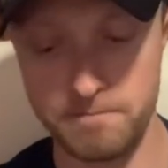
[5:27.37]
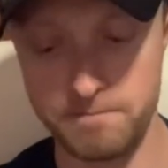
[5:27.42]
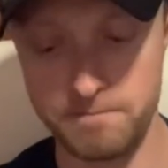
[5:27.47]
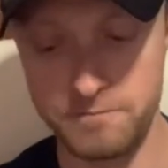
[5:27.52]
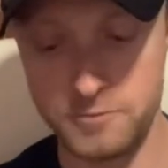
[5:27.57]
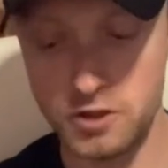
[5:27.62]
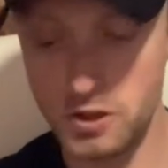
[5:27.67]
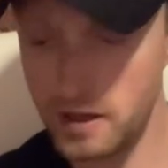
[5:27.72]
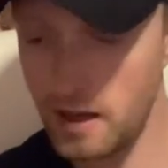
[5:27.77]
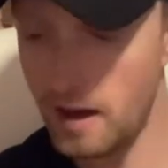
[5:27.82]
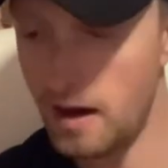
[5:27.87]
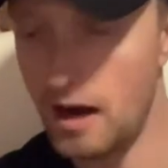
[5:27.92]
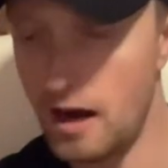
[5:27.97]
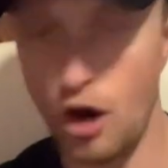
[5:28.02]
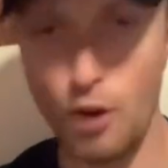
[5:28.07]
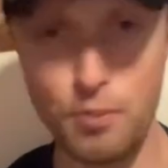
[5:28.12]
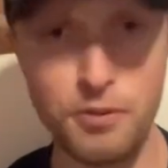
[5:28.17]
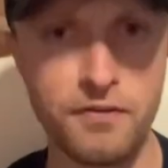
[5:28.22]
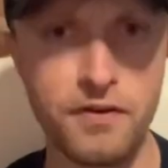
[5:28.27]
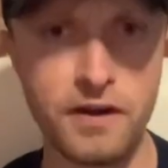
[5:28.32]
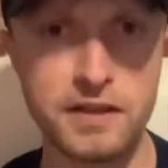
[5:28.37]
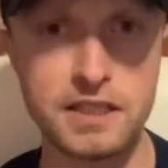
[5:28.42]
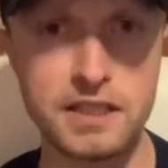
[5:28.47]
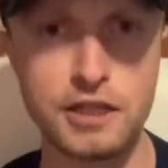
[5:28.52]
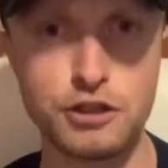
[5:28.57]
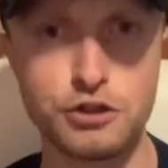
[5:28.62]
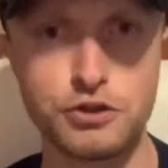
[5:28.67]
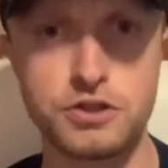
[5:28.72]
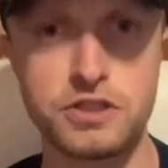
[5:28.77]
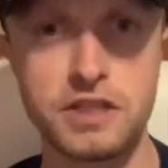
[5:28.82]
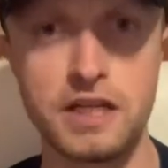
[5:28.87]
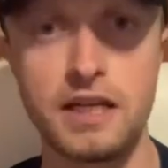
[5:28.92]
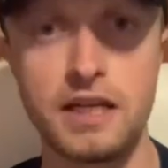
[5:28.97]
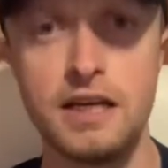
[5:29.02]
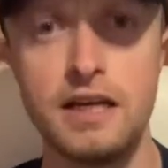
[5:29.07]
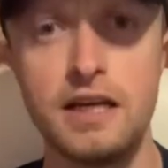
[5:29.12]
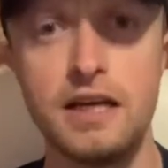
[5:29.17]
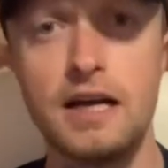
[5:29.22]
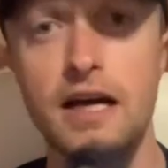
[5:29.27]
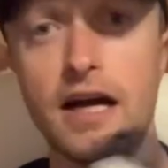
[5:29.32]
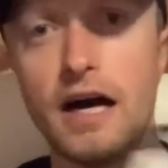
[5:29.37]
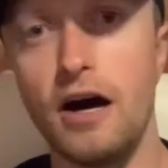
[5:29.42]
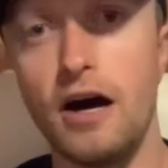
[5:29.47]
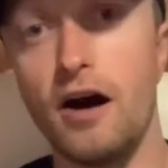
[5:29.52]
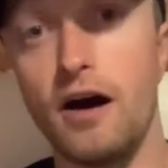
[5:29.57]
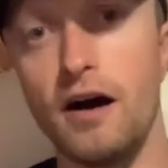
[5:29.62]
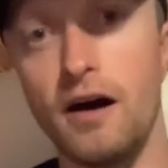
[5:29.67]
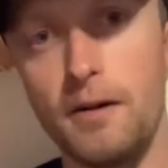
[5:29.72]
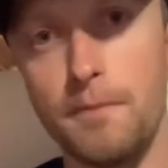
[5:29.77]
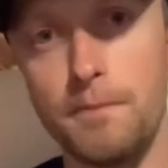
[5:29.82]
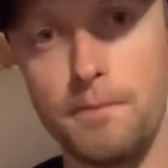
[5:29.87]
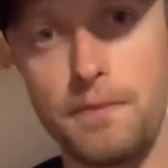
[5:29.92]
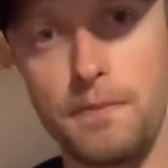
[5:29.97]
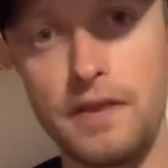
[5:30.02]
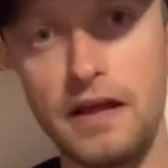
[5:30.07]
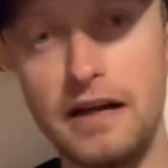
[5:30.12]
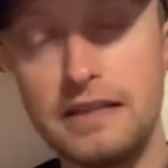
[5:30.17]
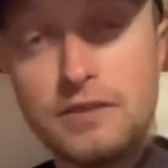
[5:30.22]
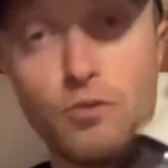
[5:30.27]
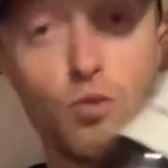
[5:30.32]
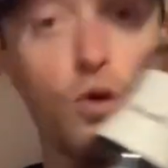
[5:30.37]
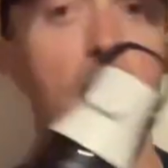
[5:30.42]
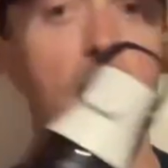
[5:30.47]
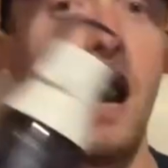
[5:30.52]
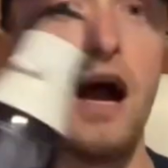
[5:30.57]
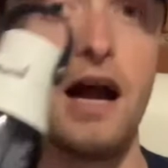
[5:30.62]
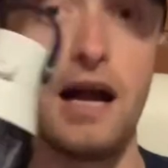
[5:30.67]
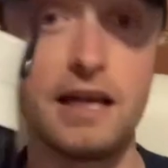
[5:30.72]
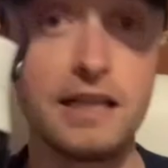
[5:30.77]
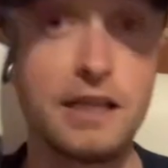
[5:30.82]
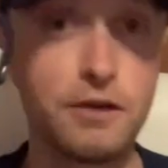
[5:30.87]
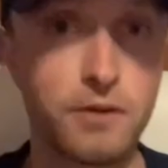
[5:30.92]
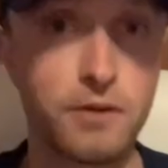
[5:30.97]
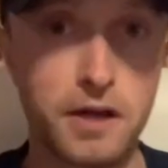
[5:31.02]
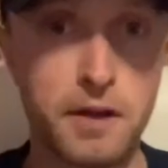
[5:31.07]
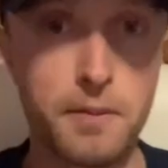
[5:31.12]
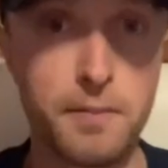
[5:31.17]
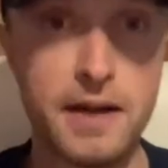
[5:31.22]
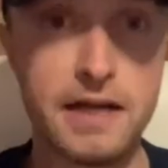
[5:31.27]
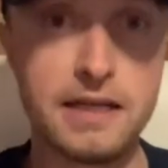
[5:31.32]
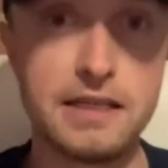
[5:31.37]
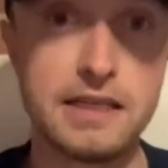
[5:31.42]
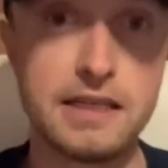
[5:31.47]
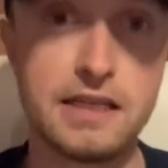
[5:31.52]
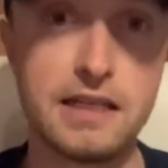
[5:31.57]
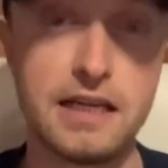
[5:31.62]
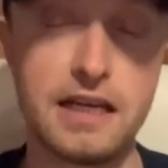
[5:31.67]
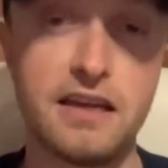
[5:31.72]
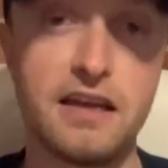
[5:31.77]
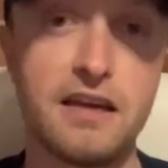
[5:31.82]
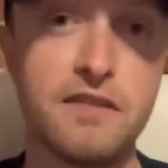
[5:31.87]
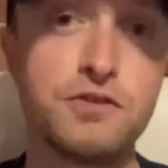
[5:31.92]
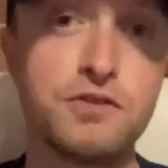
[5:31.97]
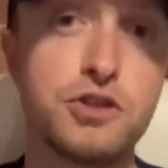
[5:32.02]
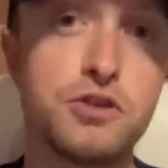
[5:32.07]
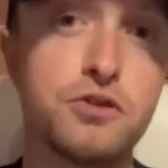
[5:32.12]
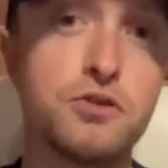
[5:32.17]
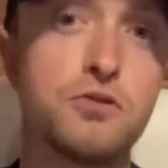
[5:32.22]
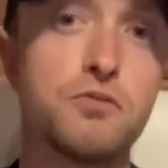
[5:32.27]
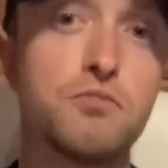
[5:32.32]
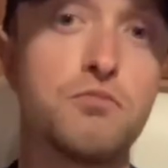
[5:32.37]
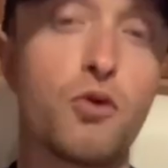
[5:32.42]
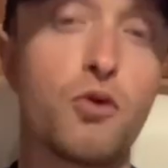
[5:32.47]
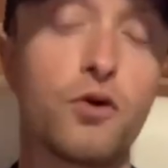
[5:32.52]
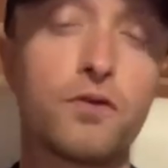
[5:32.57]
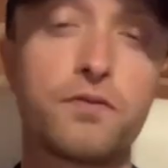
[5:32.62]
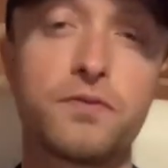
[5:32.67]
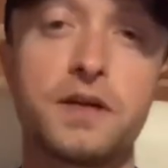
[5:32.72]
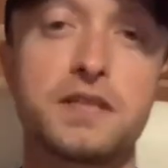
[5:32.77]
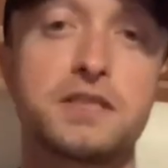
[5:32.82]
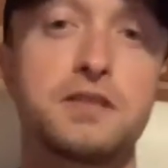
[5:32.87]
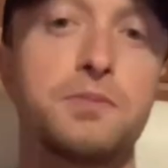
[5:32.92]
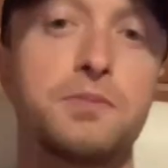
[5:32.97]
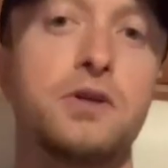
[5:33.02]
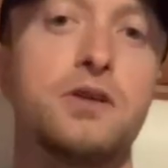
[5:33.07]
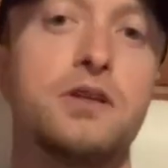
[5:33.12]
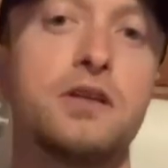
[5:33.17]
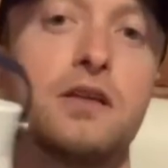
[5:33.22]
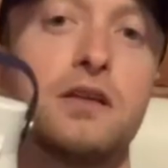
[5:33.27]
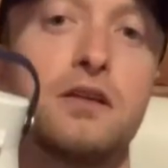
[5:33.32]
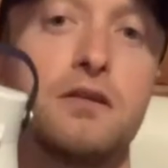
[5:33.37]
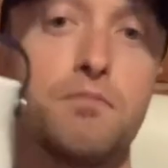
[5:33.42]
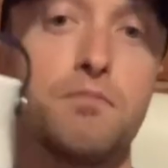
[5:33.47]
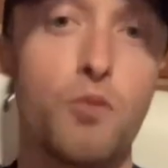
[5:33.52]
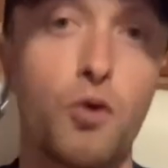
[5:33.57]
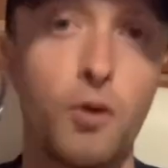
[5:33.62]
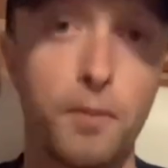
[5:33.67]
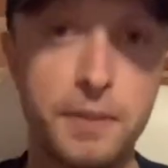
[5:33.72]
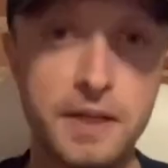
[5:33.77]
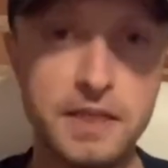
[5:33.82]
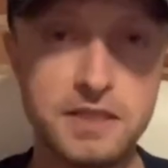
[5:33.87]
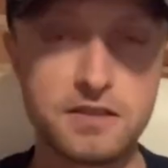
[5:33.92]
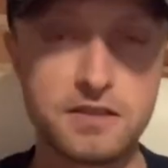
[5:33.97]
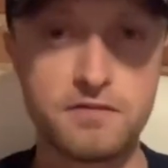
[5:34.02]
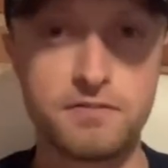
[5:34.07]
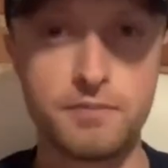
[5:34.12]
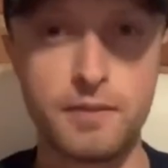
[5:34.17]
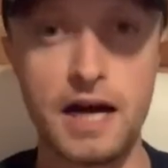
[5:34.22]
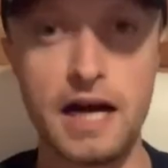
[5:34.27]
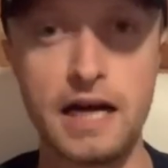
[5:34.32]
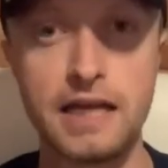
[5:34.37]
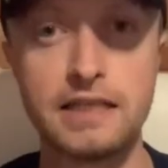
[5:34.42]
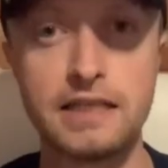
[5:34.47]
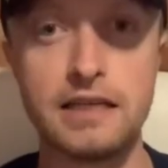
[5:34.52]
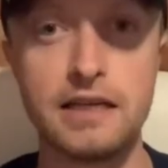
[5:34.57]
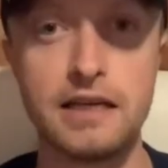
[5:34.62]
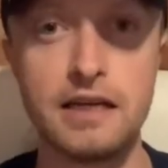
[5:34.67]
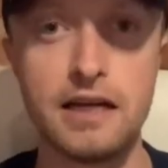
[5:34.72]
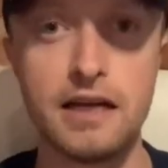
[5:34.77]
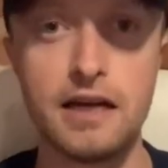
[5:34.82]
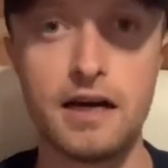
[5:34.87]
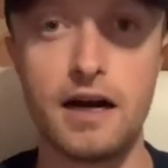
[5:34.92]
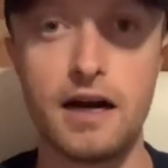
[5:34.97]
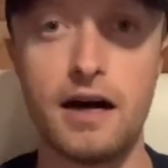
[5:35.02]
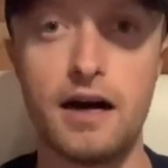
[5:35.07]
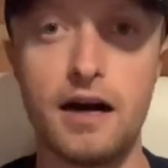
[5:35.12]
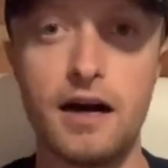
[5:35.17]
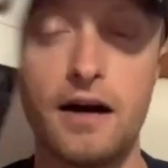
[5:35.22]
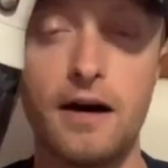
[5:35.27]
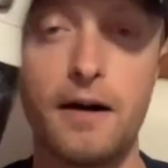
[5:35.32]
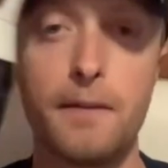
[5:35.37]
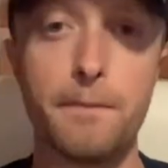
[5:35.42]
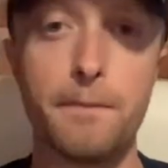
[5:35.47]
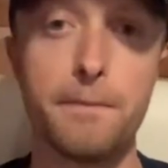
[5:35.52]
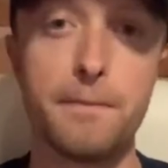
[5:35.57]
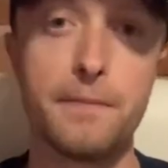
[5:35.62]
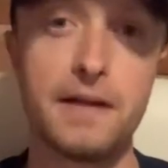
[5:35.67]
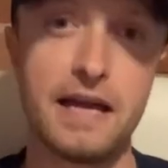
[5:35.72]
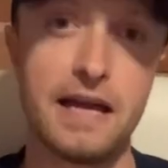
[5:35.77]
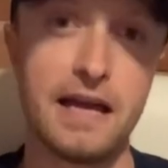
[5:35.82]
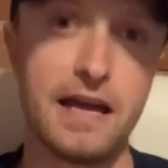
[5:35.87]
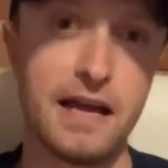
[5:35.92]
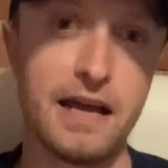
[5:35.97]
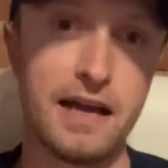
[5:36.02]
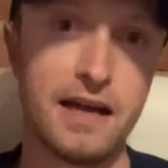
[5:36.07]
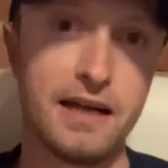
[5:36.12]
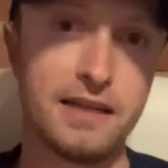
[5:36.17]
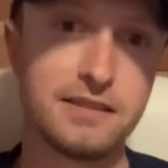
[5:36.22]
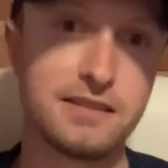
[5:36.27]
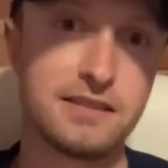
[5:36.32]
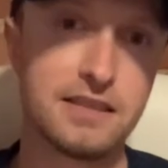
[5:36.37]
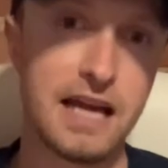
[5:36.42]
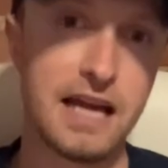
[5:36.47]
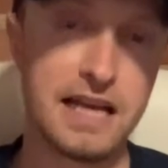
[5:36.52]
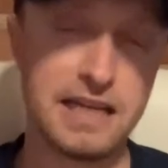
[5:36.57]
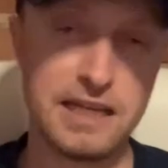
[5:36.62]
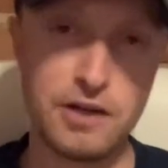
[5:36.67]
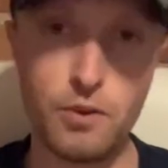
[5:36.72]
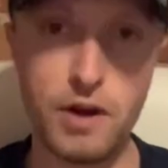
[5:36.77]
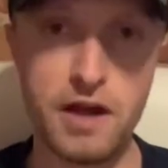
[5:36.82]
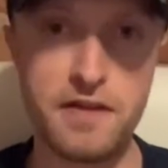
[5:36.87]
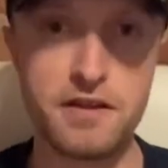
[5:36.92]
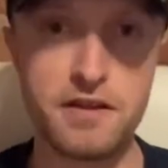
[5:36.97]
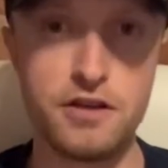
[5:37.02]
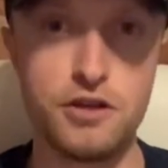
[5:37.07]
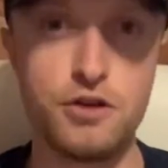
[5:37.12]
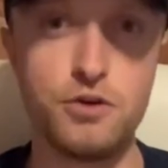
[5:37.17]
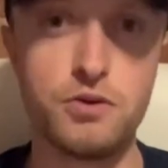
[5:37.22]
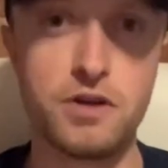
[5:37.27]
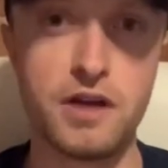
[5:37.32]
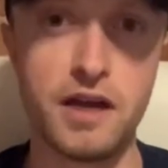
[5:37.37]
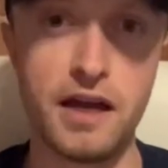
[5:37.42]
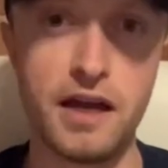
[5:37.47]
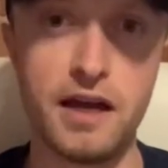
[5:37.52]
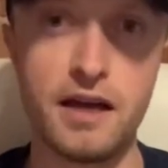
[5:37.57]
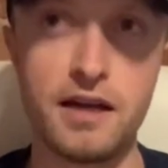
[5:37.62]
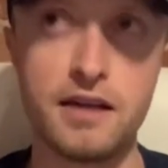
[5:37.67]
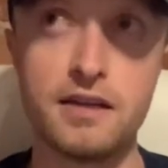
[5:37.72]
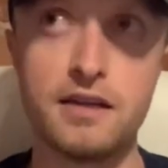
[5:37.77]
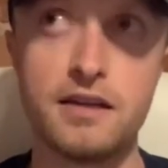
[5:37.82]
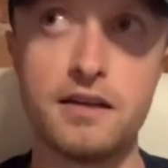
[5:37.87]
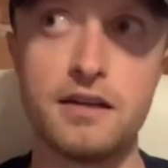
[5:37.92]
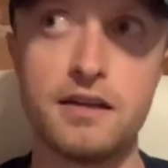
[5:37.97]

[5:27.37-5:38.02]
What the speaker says: So yeah, I hope you found that interesting. Highly recommend it. It gives you more flexibility, more peace of mind, and any way that you can,